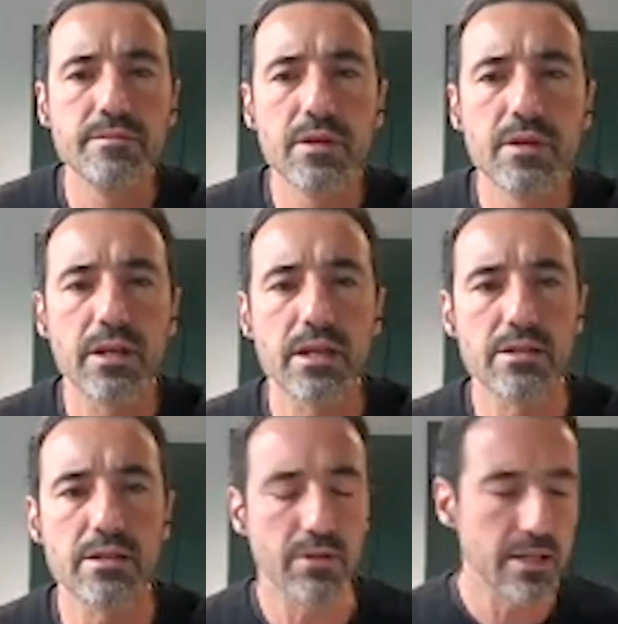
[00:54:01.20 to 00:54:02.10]
Okay,
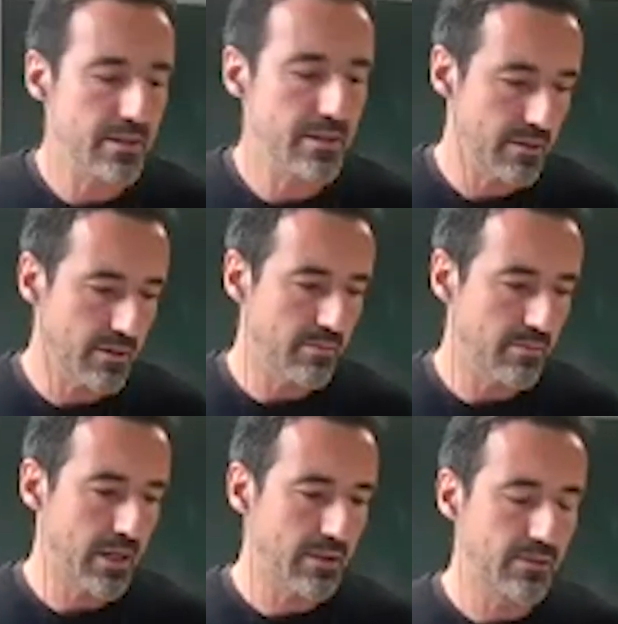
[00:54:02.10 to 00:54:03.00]
so let's come
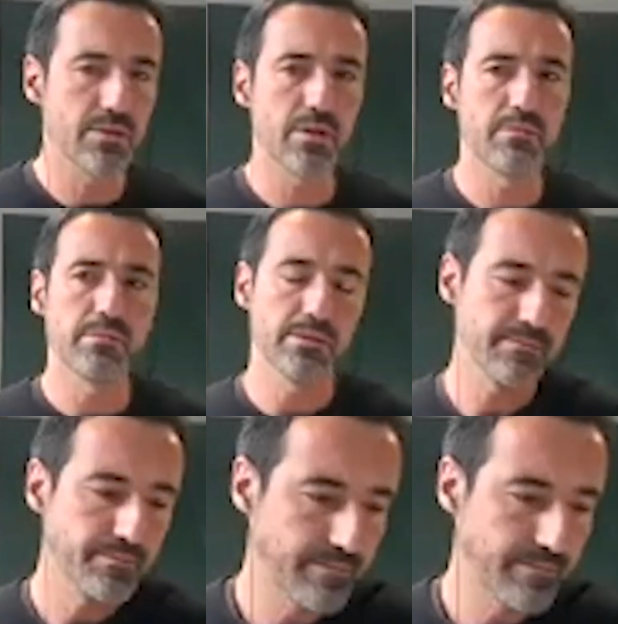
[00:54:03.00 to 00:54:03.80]
back to some.